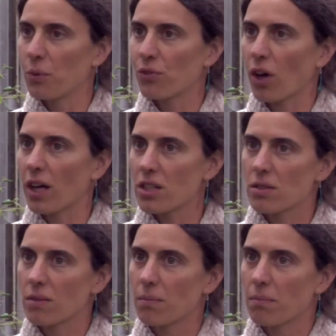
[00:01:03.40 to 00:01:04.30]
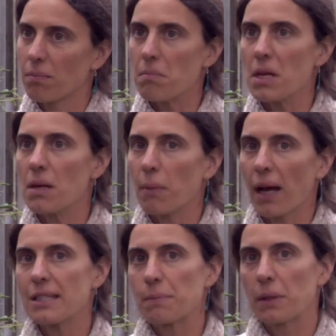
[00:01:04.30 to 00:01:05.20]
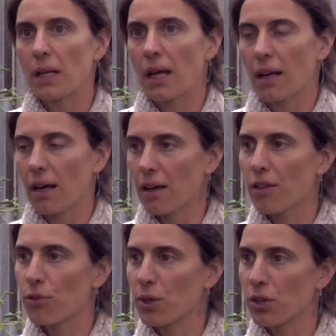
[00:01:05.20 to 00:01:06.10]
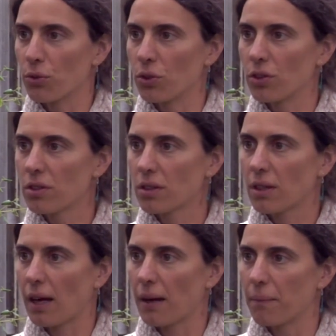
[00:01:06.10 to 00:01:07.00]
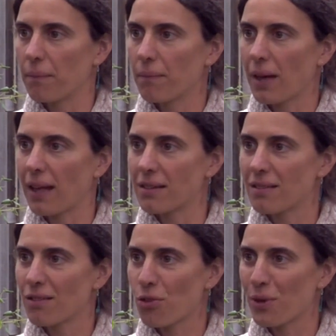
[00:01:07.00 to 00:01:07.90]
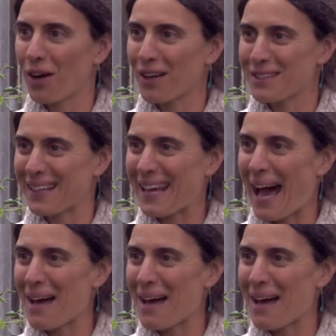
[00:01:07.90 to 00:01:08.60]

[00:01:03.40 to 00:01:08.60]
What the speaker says: We've got me, my husband, and a 3-year-old, and 3 dogs and a